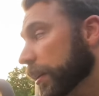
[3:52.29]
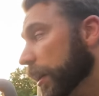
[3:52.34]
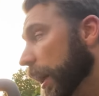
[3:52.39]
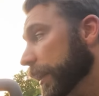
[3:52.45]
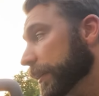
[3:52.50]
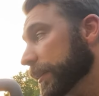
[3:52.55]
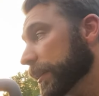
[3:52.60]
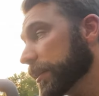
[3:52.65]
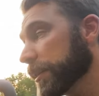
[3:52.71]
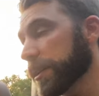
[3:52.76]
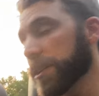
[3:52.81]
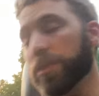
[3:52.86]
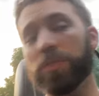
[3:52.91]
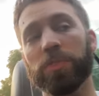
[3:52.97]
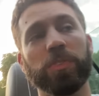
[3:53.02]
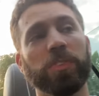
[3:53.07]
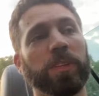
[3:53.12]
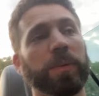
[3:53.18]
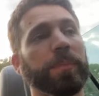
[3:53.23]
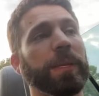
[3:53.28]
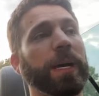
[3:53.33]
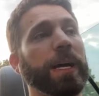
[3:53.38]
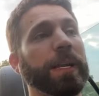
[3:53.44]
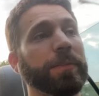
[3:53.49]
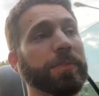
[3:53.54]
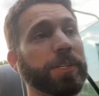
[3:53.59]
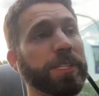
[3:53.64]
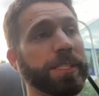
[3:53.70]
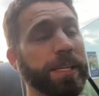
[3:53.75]
ideally you do them
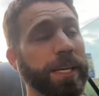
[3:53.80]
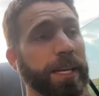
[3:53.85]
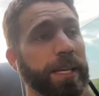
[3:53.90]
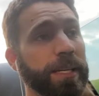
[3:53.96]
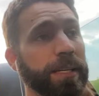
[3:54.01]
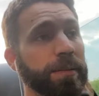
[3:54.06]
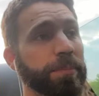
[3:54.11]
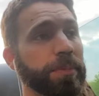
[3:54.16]
not every day,